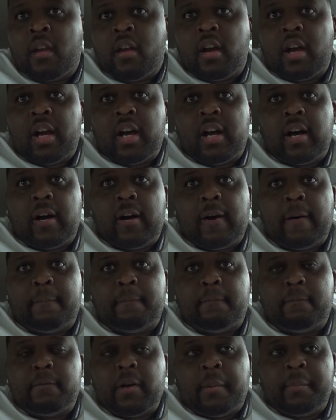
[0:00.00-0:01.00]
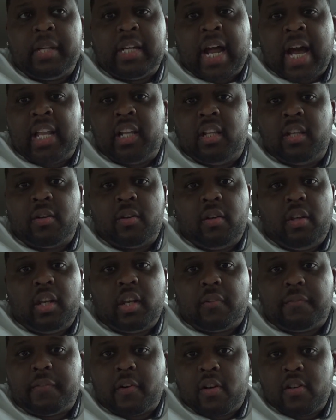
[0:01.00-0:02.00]
I mean, I literally,
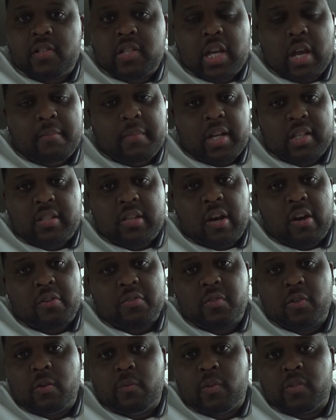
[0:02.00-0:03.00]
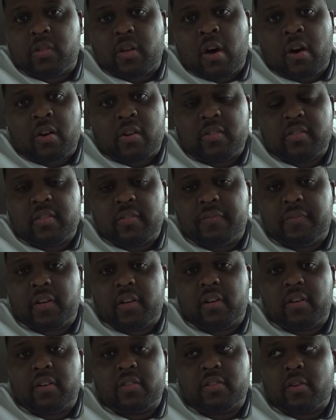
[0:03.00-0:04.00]
the first time I talked to him was August the
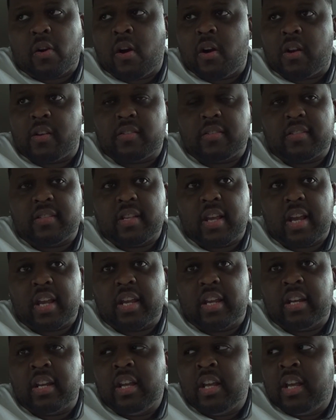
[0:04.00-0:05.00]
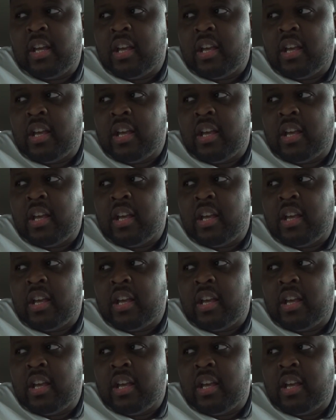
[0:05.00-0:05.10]
1st, August the 2nd,